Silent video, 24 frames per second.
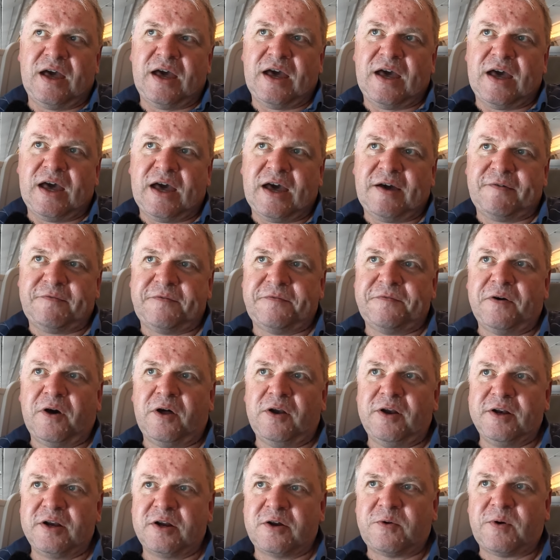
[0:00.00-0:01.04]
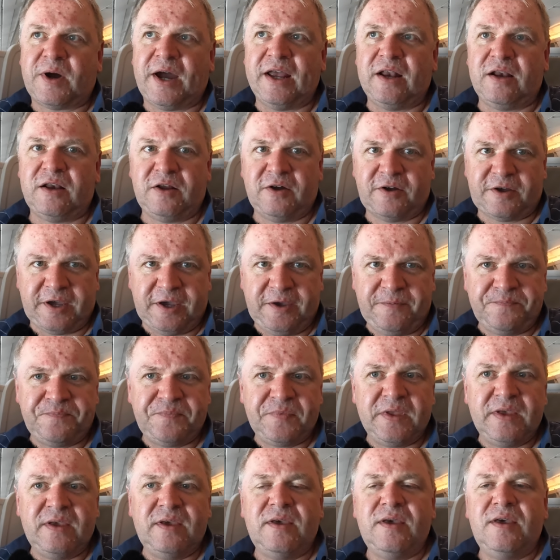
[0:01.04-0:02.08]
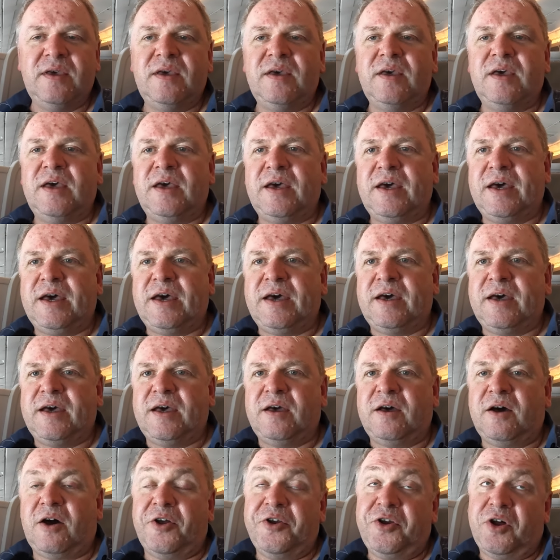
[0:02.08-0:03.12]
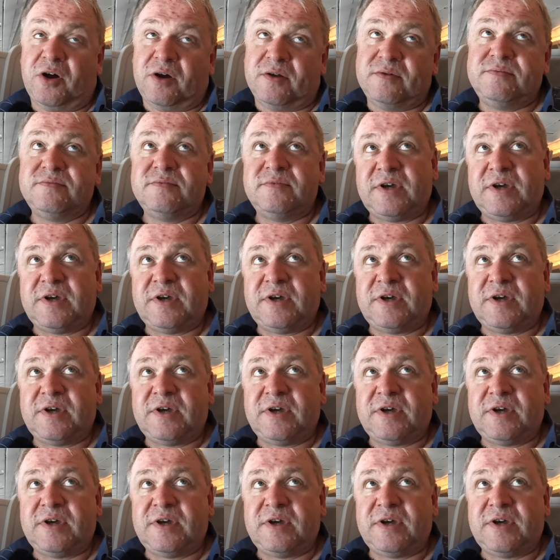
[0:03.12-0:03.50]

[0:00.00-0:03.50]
have fallen quite lucky. Or not,